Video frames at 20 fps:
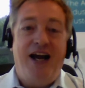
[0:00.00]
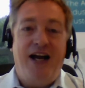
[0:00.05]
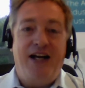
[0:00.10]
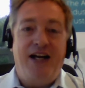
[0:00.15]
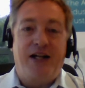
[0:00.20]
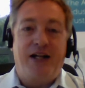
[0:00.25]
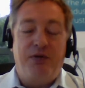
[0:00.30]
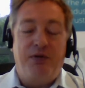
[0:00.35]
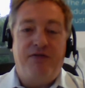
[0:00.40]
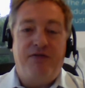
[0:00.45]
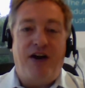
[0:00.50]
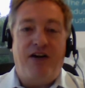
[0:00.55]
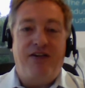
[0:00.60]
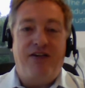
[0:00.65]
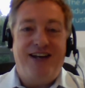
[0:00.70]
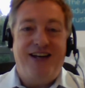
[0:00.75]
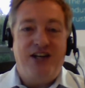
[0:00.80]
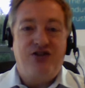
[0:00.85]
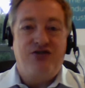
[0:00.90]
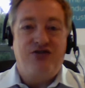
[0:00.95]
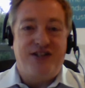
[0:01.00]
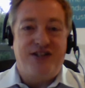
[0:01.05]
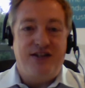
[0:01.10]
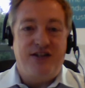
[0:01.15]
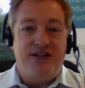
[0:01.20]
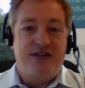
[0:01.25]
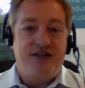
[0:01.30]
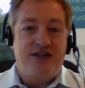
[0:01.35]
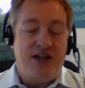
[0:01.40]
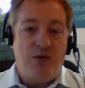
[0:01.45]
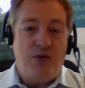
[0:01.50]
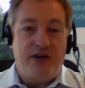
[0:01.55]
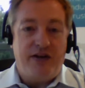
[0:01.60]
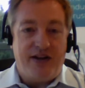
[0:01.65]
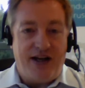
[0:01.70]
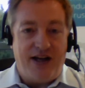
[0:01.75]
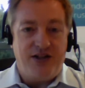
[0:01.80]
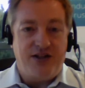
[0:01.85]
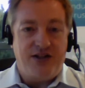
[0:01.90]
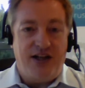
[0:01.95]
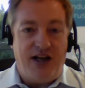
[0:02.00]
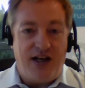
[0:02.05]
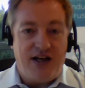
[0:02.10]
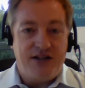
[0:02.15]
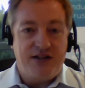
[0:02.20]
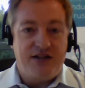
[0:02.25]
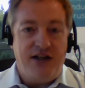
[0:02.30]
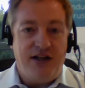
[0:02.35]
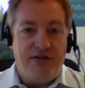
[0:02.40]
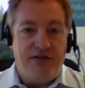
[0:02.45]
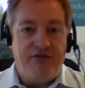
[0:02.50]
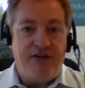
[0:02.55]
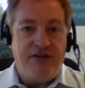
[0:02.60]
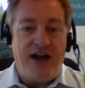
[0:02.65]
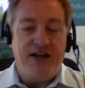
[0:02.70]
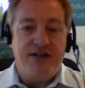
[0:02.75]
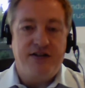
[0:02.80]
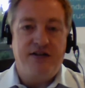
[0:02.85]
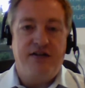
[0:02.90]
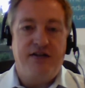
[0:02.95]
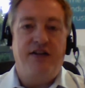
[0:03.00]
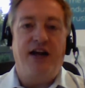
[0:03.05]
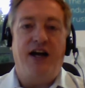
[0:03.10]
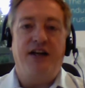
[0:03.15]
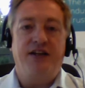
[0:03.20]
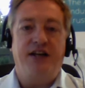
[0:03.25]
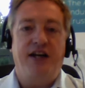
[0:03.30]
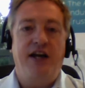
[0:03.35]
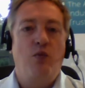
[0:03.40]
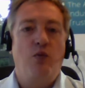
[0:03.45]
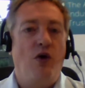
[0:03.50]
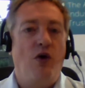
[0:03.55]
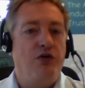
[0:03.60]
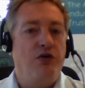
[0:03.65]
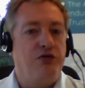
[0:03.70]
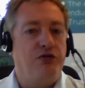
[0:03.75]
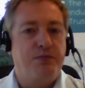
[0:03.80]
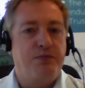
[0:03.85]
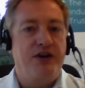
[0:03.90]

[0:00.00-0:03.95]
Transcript: It'll be very interesting to see whether that actually has the effect that he wants.